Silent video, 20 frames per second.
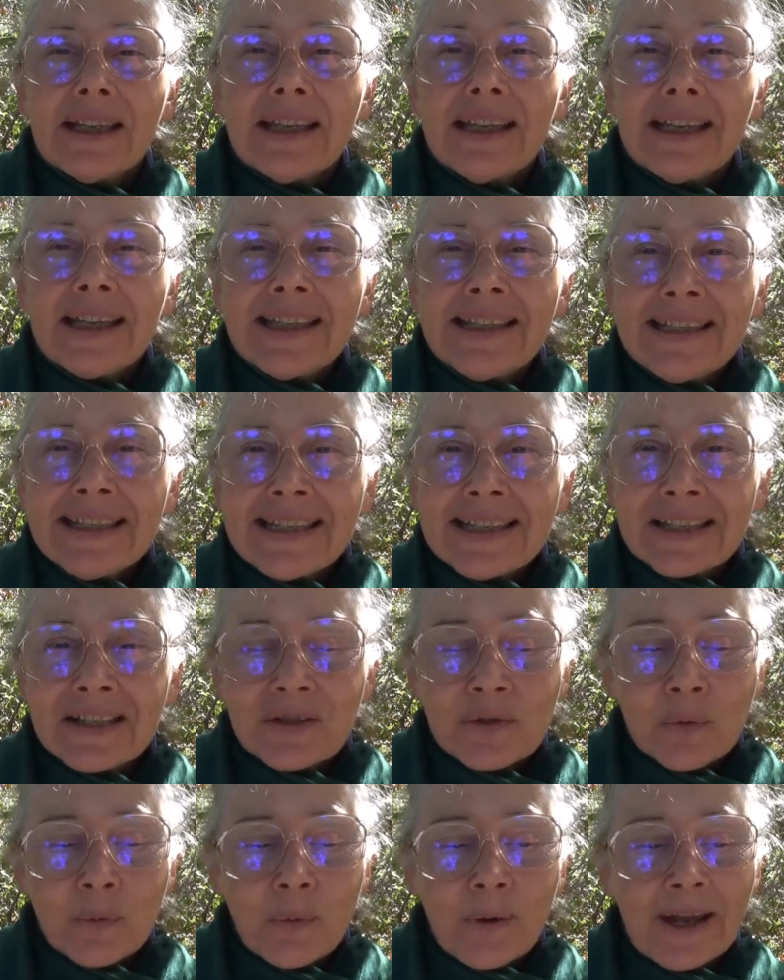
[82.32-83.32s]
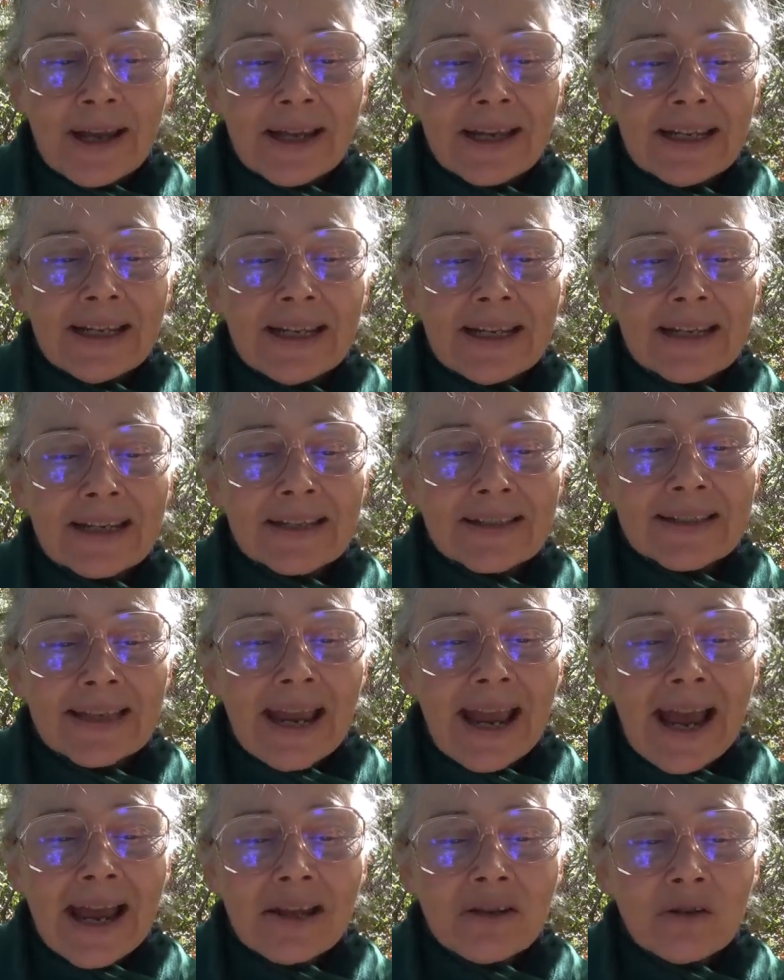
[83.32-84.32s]
In this way, his
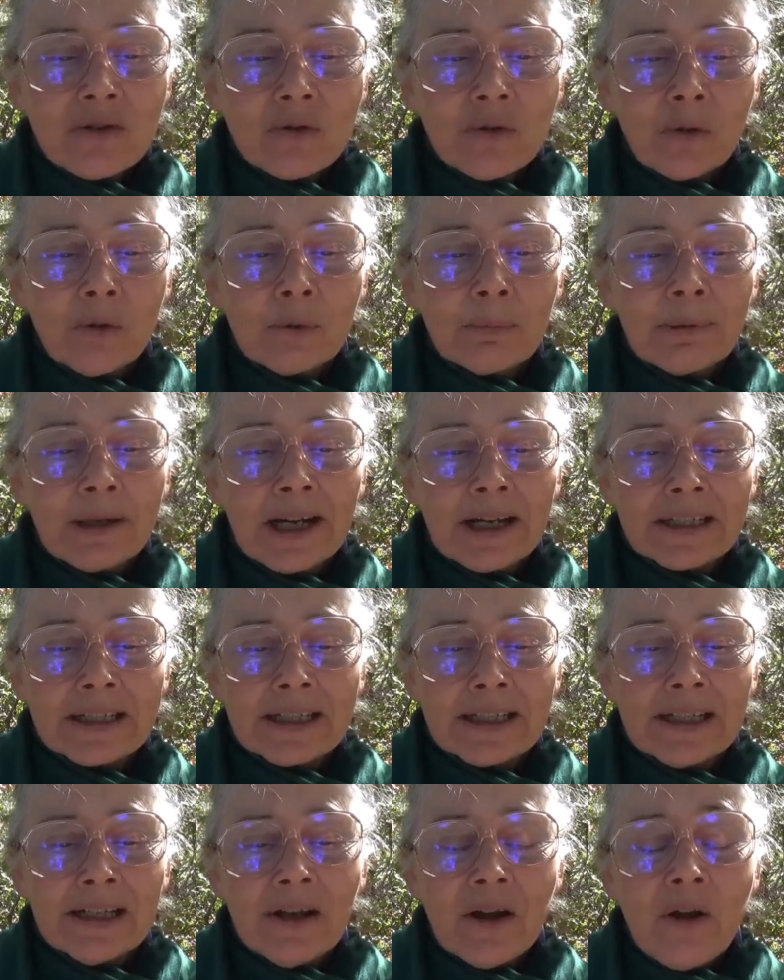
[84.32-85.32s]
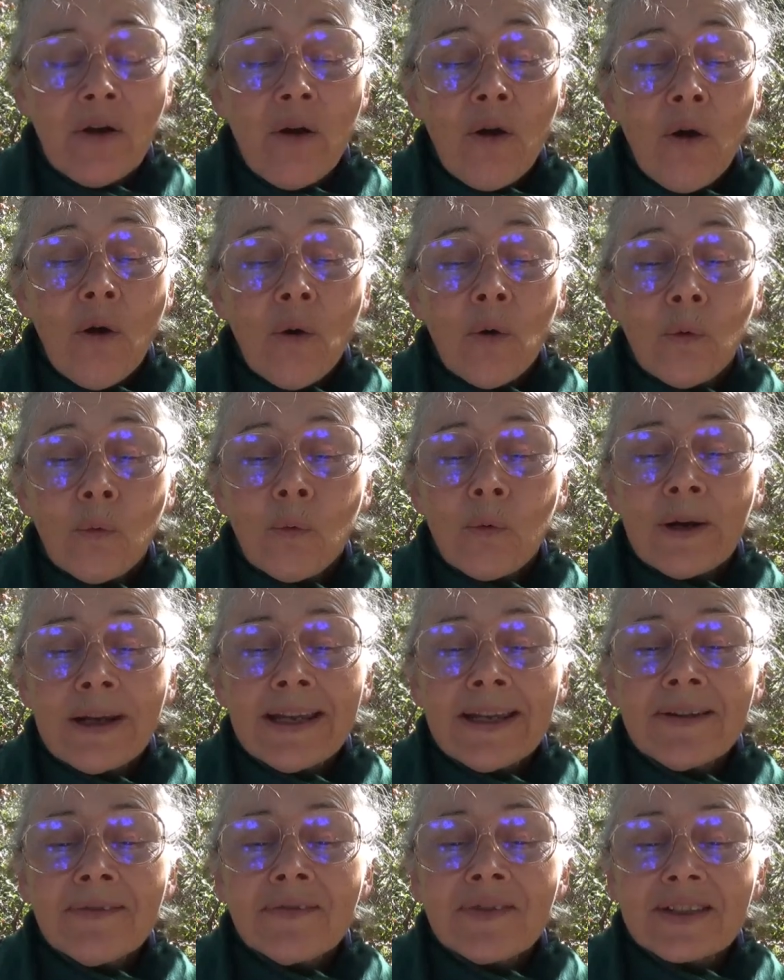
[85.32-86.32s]
astral body
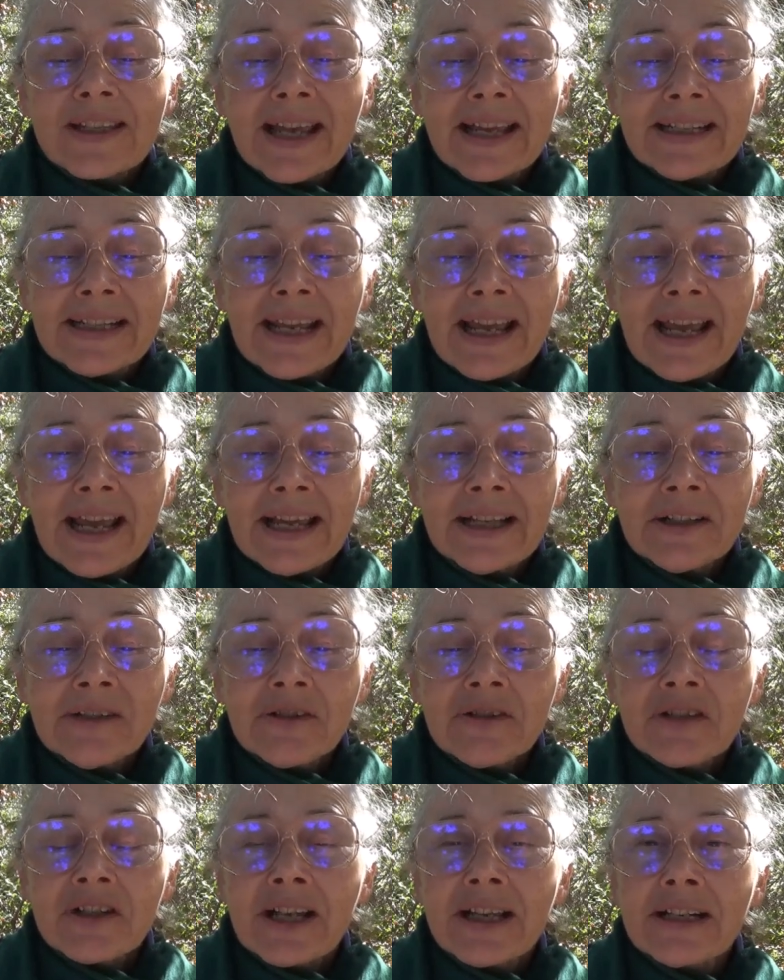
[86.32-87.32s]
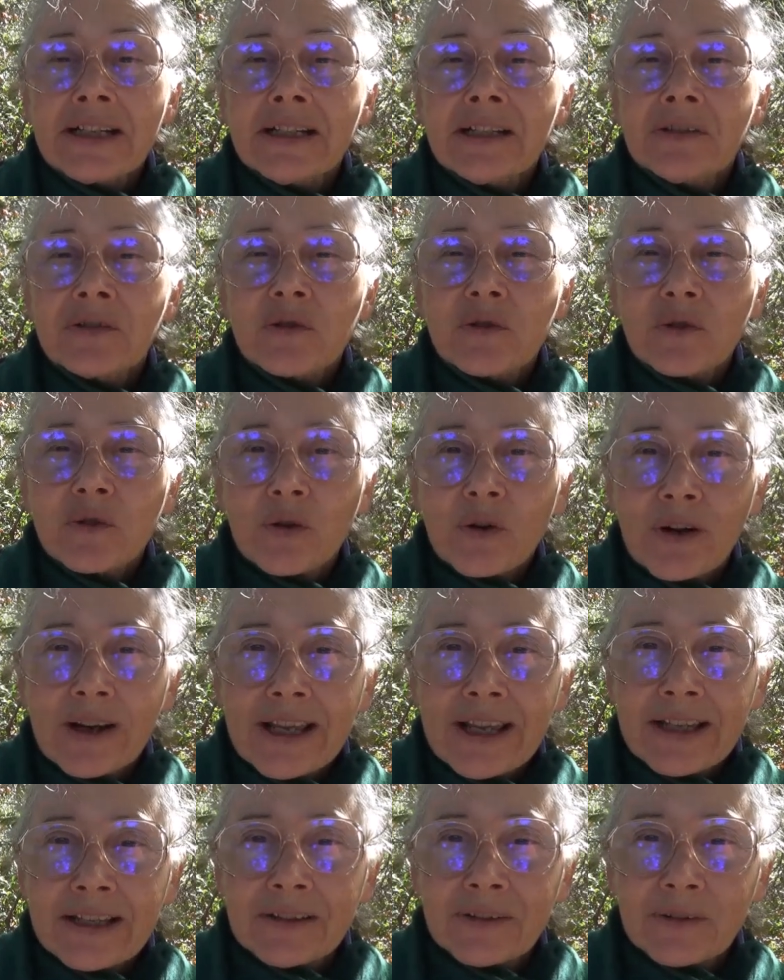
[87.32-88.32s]
weaves an energetic
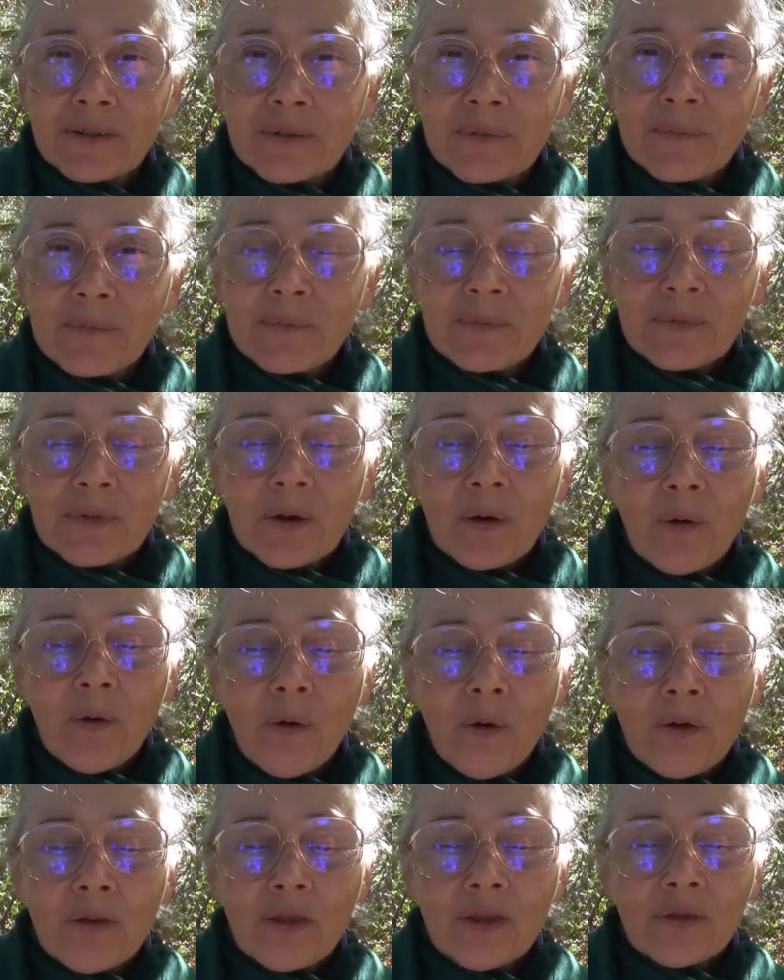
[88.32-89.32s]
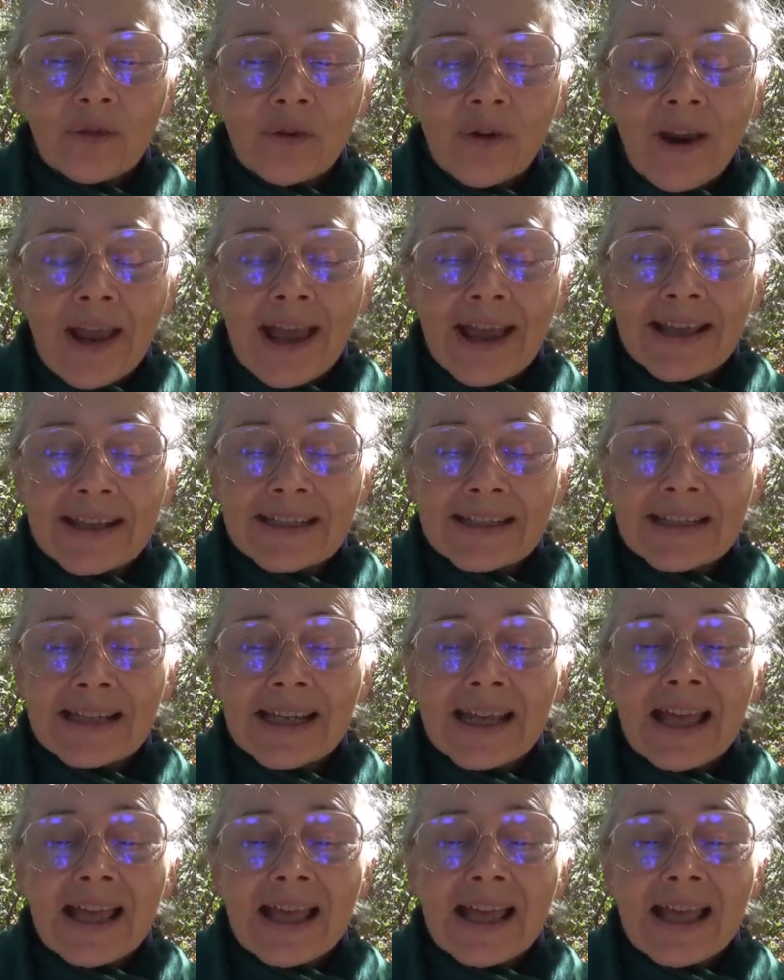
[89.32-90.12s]
trail or thread